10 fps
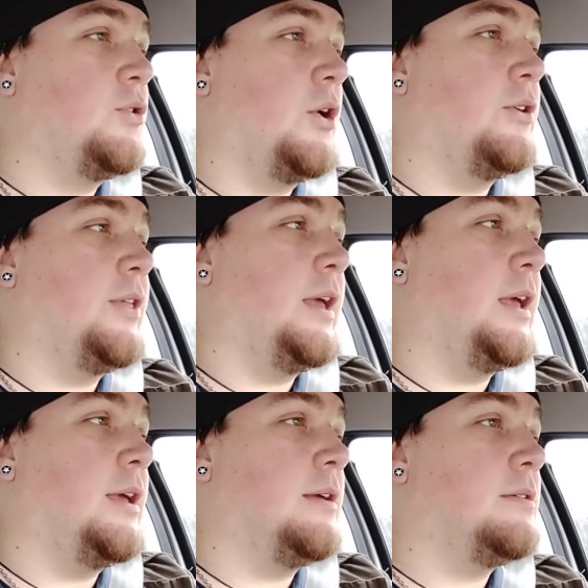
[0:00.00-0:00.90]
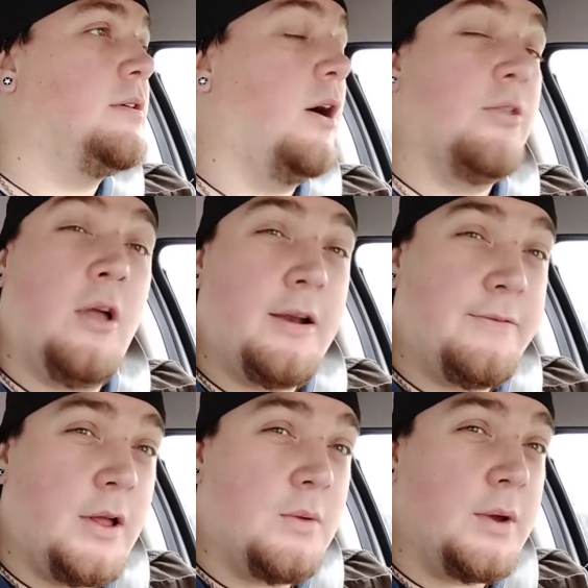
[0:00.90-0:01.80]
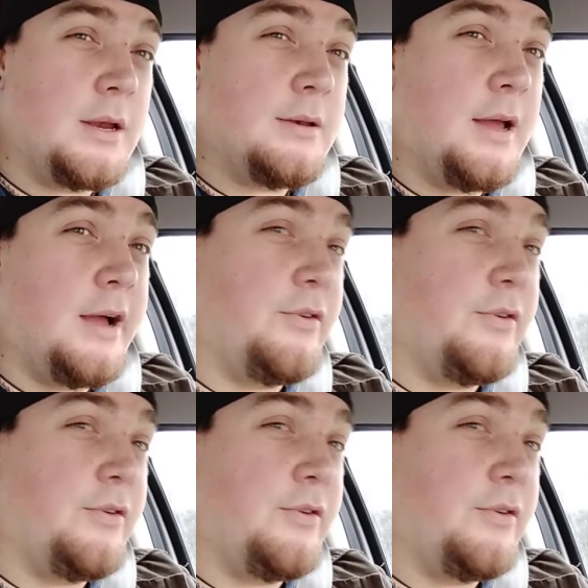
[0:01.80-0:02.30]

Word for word: grow their online following uh,